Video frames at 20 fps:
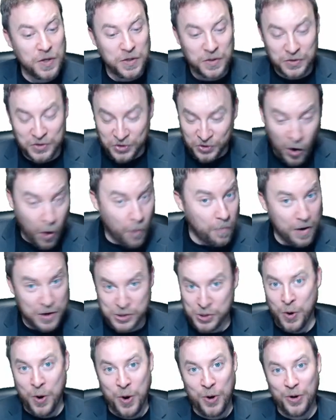so
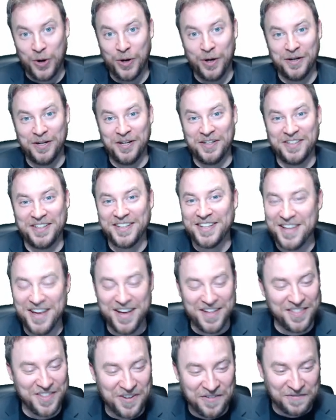much harder
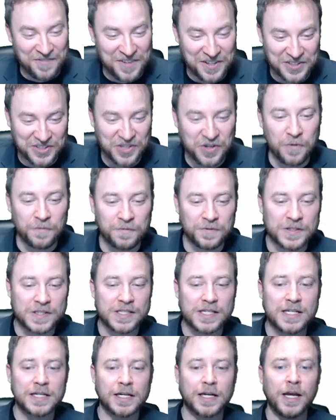than physical
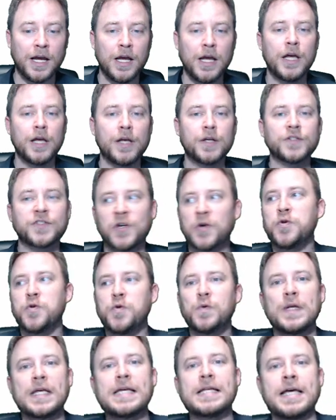fatigue. So you
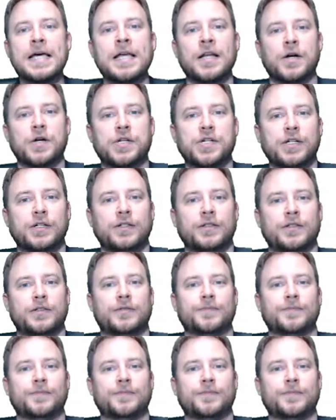need energy.